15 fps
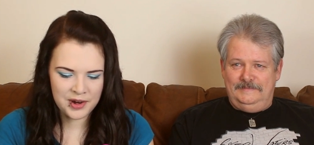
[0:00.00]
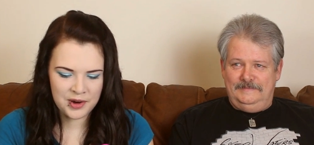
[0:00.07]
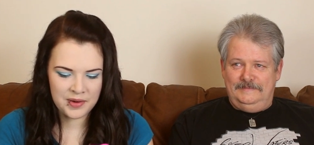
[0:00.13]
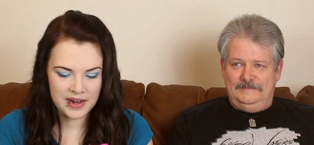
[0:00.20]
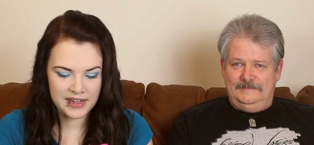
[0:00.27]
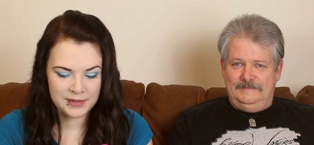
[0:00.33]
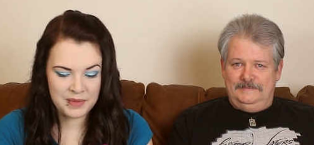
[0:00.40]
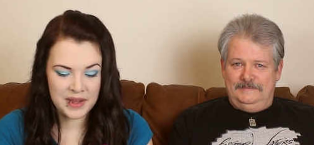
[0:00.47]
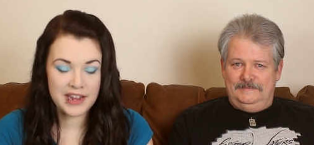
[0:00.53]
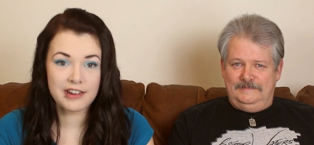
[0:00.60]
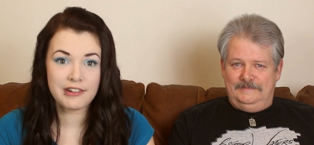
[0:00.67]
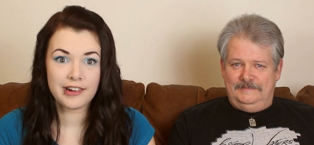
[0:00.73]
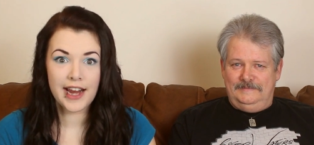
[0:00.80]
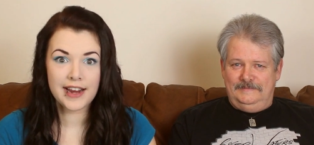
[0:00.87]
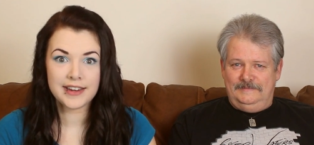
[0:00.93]
Speaker 1: always been
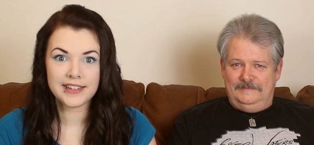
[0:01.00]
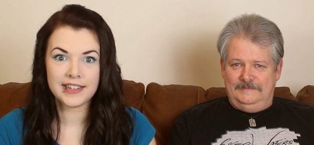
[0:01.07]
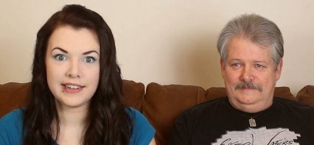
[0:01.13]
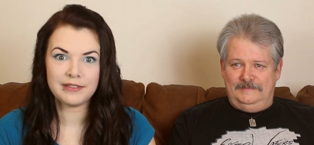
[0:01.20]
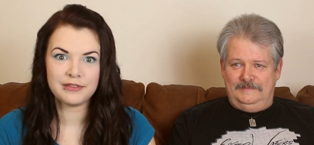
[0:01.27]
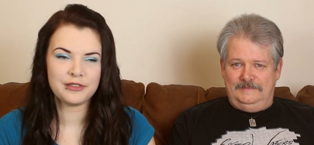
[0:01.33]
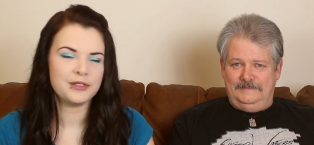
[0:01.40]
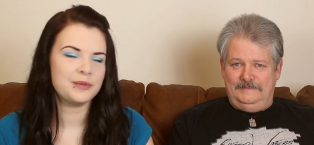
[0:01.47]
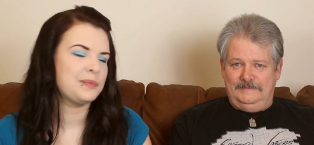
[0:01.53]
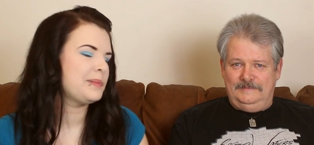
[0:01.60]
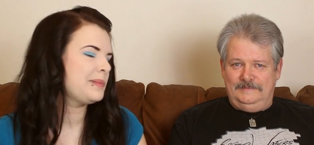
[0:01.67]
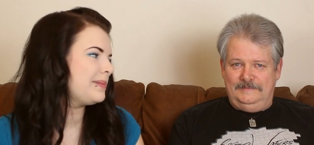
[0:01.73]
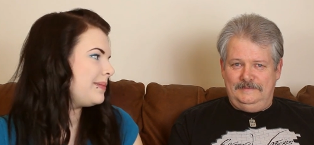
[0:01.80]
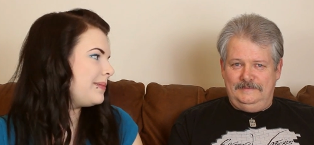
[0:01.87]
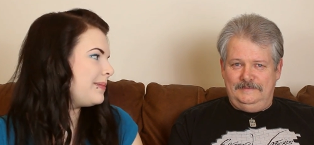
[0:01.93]
creative?
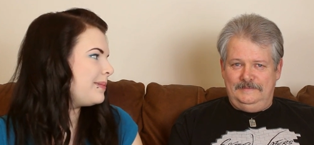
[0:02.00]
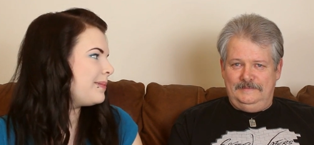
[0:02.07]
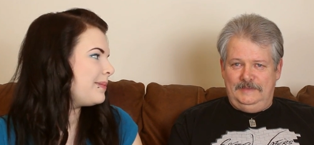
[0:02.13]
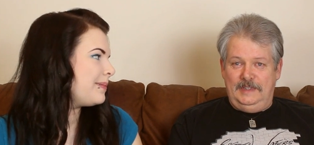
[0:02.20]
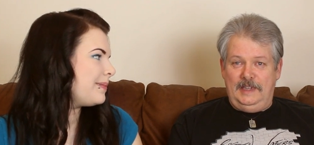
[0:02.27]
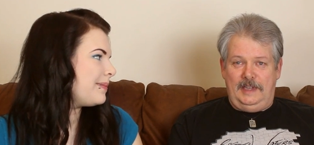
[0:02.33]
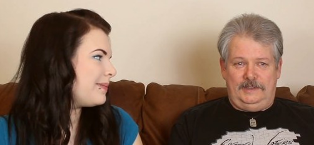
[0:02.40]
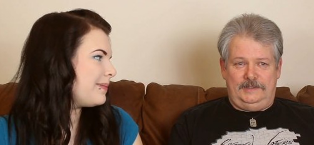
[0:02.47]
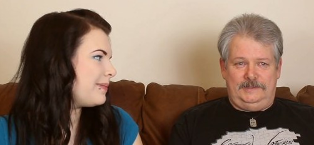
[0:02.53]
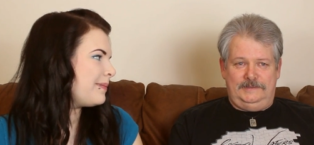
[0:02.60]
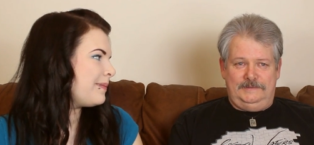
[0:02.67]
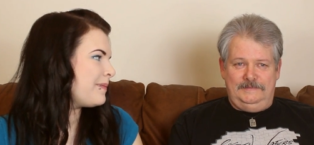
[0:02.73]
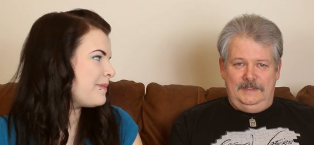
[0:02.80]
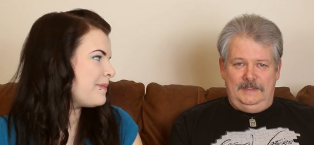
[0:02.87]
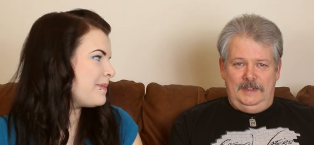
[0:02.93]

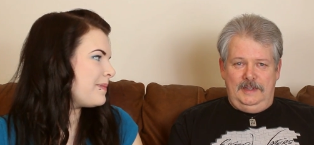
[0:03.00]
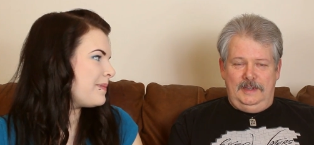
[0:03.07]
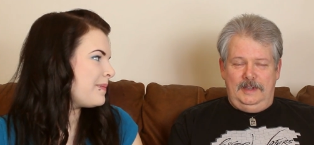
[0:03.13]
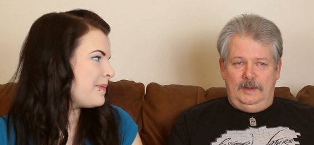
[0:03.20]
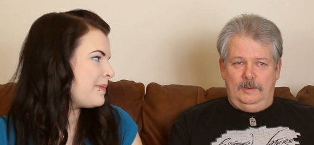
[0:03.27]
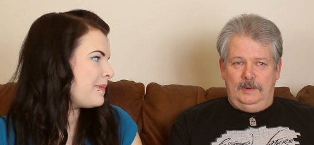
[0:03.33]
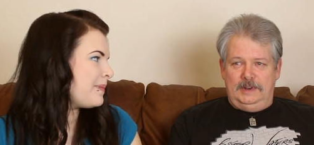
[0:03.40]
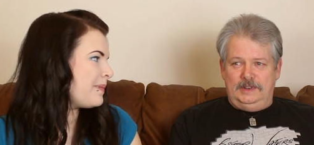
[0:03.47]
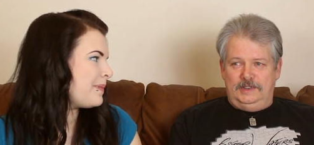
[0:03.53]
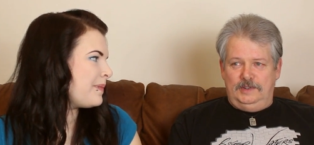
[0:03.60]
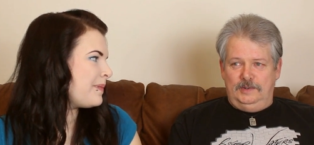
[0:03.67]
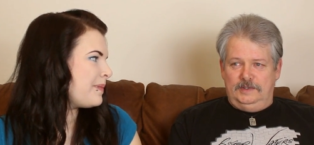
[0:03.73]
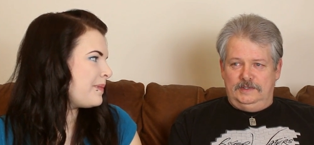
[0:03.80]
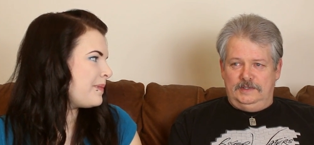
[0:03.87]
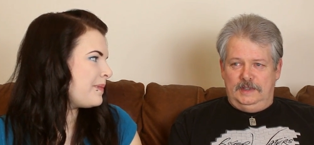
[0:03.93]
Speaker 2: Yes. When
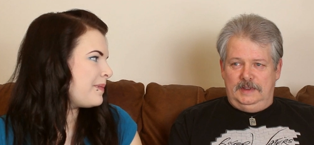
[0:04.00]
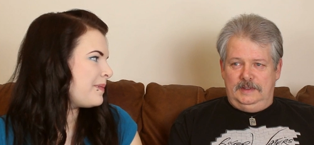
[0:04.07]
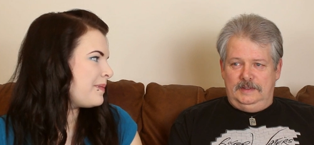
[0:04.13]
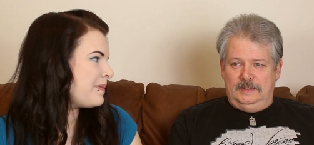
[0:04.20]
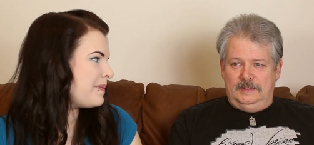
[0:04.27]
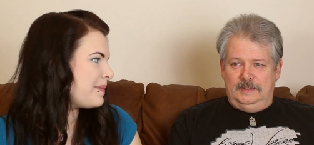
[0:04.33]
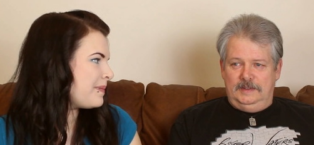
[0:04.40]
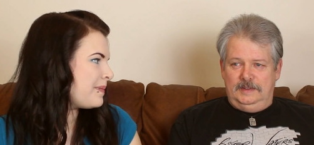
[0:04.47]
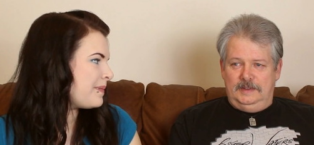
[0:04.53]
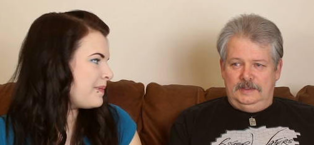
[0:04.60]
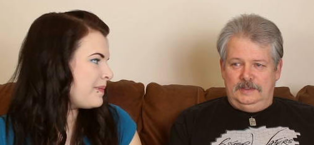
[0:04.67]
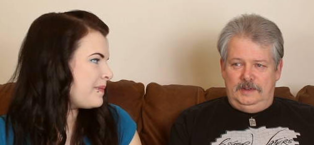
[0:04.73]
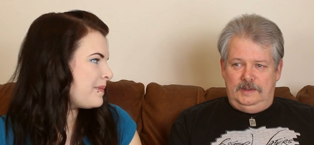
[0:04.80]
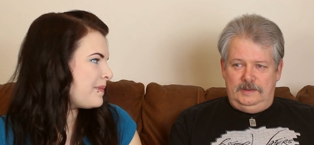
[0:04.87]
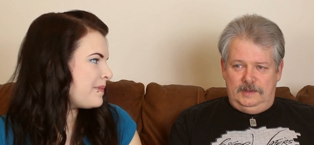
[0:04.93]
she was
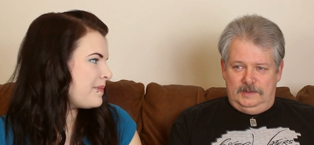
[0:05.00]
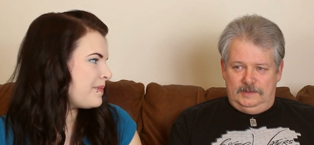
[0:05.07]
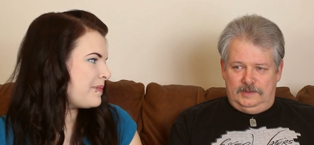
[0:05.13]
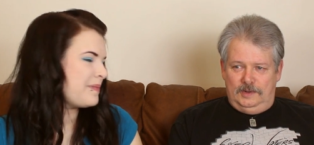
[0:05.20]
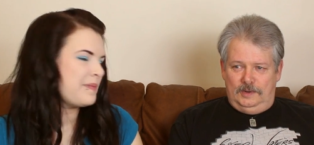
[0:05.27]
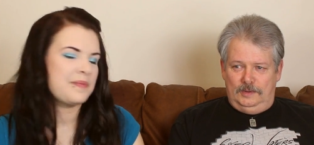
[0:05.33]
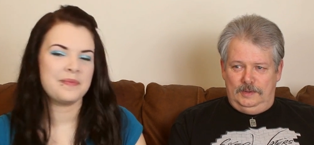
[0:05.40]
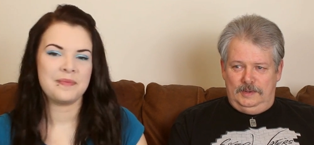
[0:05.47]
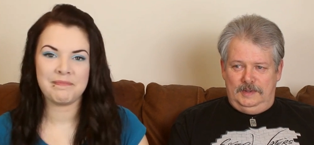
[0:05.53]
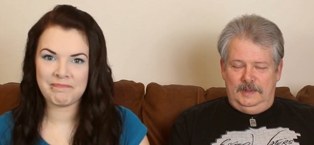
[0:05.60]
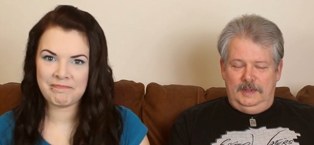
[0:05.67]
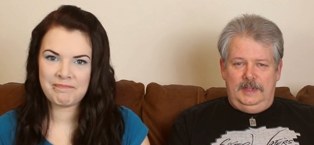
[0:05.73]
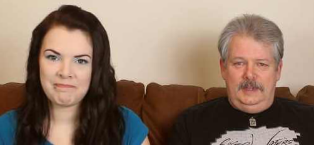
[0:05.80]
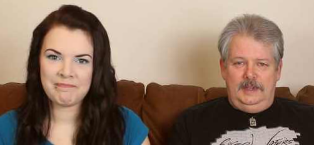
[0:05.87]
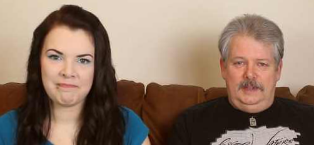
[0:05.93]
in junior school,
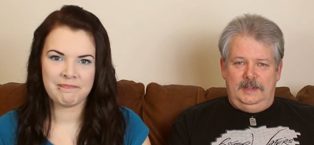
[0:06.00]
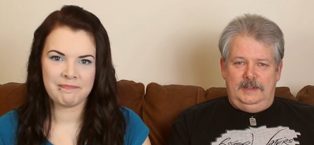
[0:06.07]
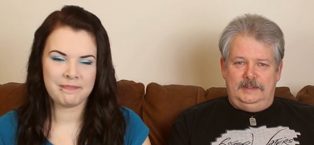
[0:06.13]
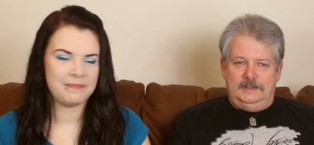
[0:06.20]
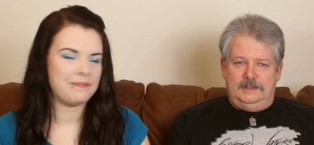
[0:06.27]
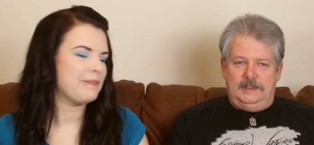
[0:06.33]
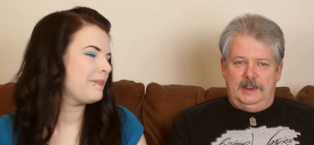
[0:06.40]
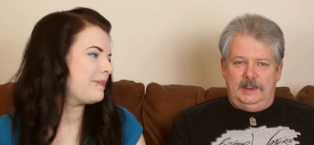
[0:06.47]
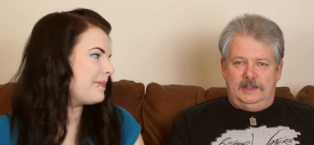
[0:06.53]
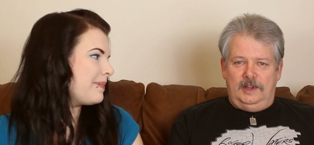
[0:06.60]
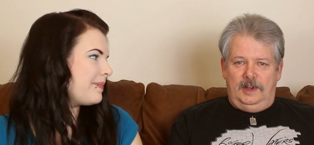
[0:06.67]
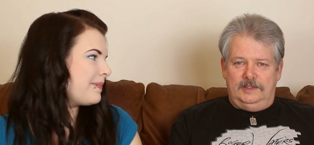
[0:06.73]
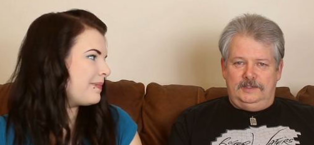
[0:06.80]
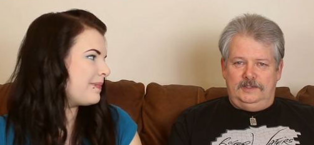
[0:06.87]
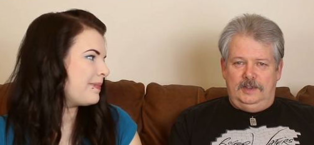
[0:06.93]
she did a
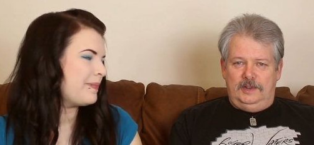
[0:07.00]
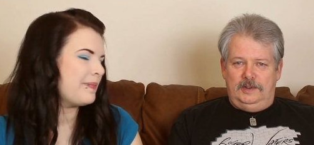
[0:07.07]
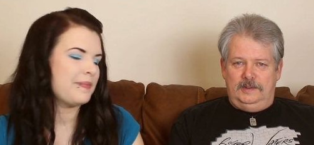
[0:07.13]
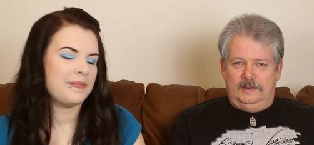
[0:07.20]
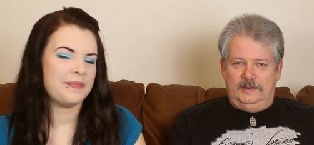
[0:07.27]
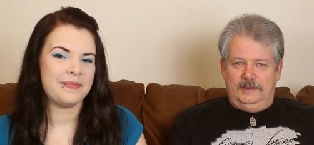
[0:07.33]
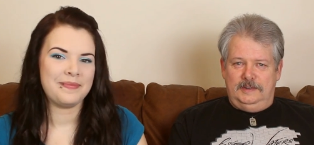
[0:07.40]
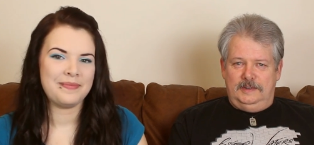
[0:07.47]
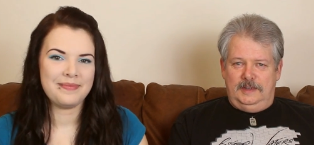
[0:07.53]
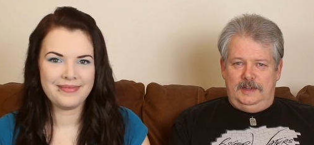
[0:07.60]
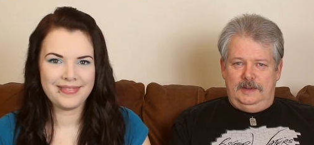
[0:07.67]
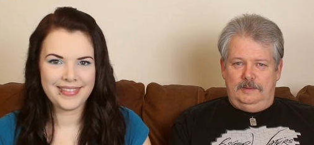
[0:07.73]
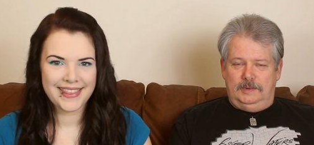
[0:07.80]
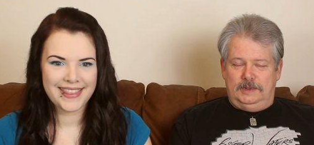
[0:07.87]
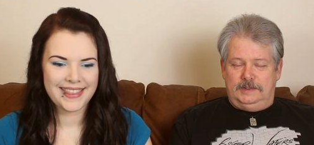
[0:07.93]
cartoon
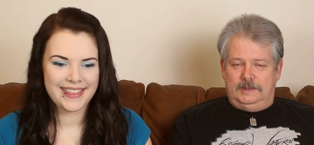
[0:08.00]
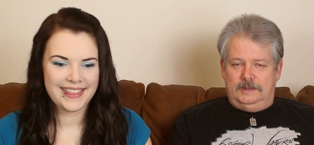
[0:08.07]
which